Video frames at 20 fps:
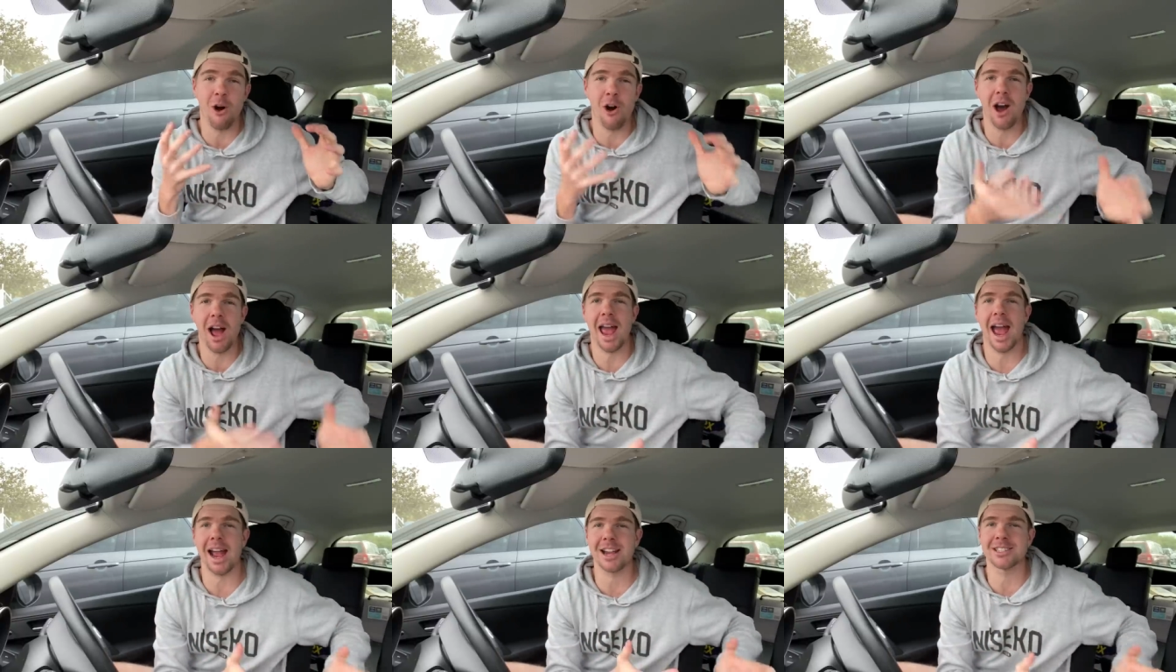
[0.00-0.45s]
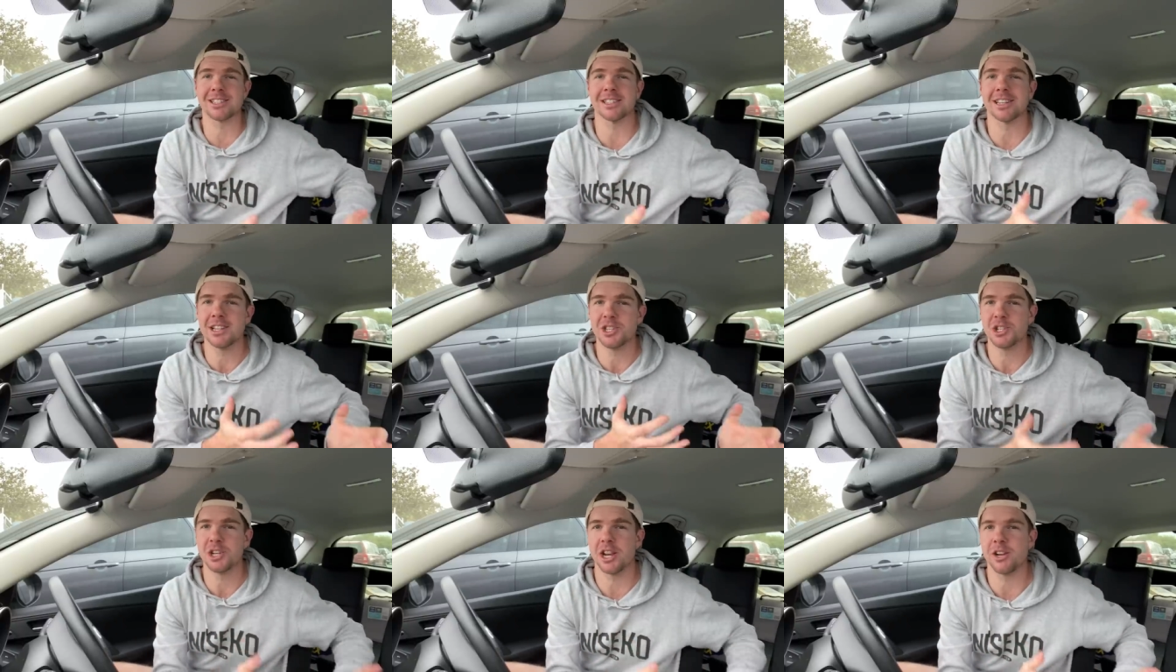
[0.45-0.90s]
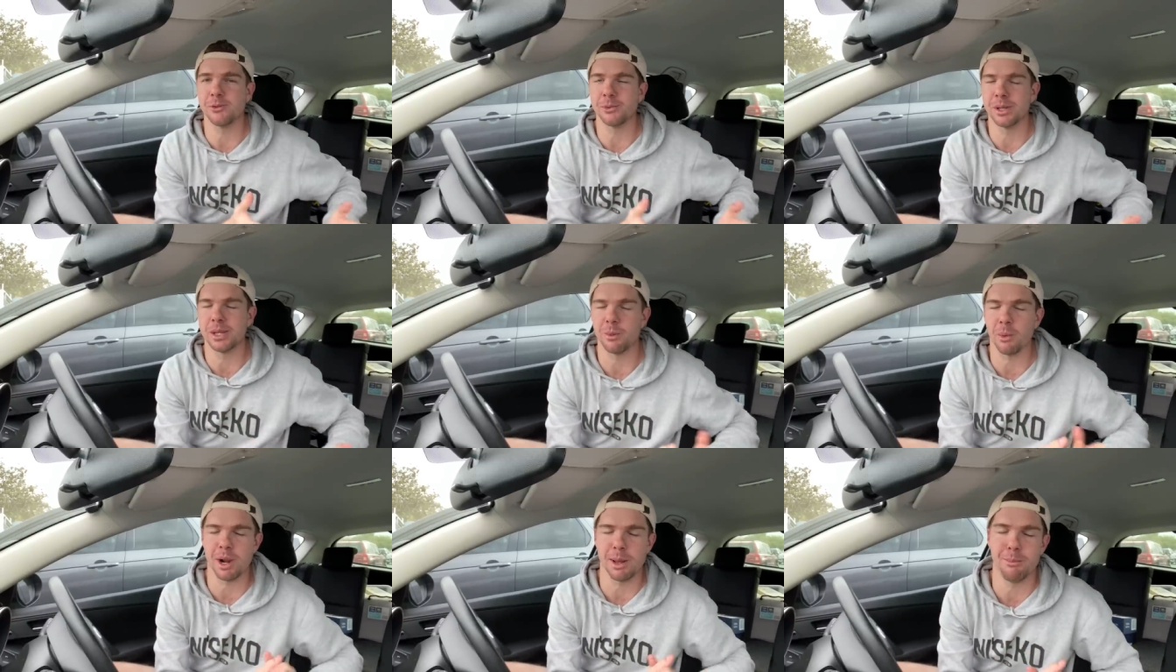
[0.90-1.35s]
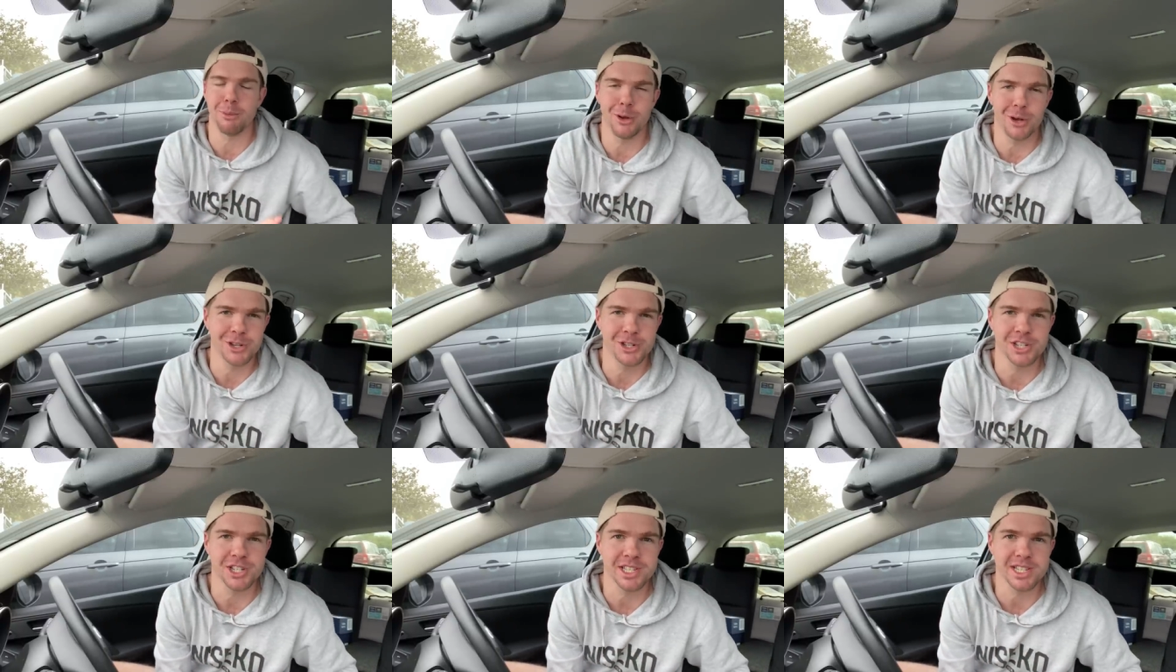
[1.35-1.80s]
I actually genuinely want to
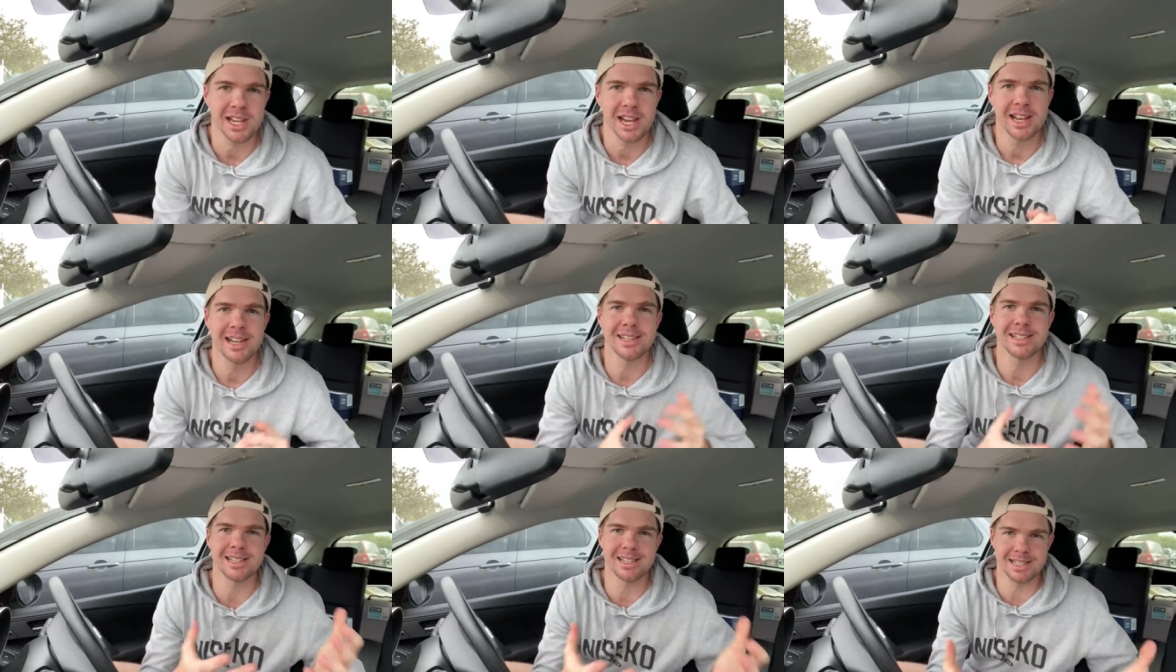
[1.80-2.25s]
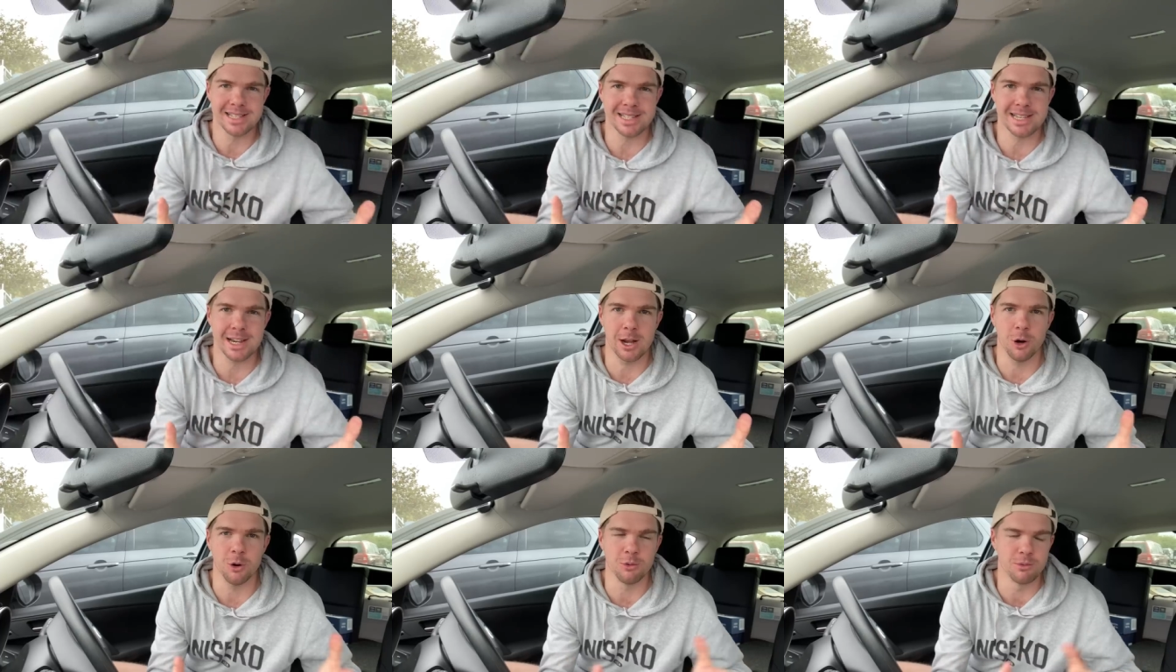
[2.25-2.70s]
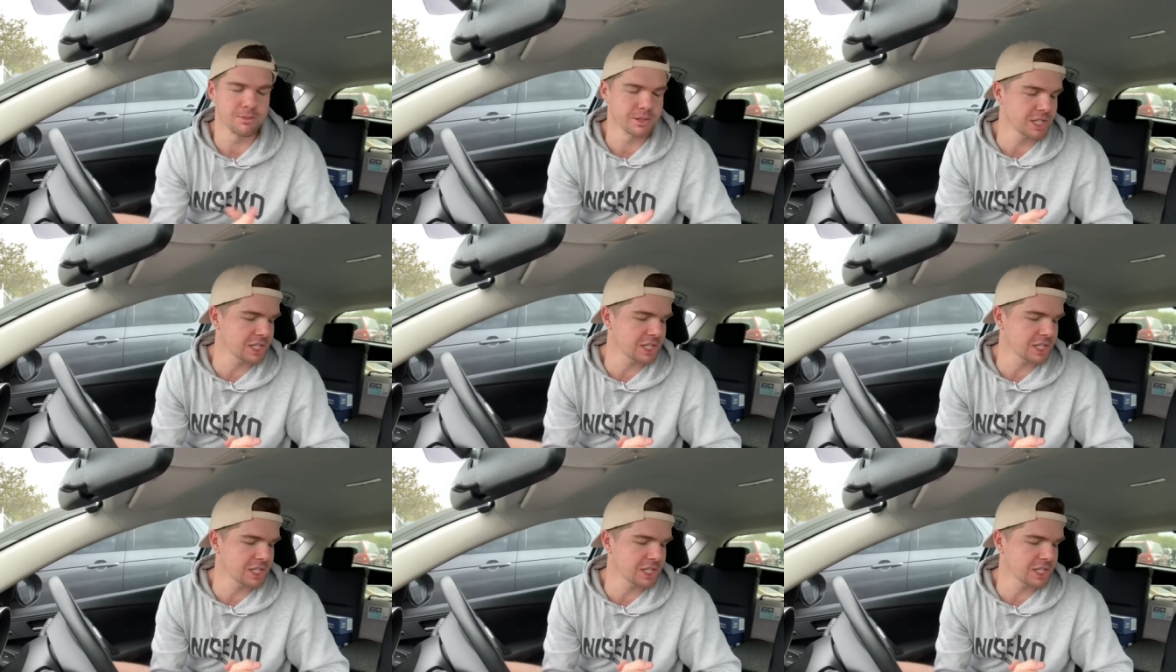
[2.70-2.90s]
purchase to sell.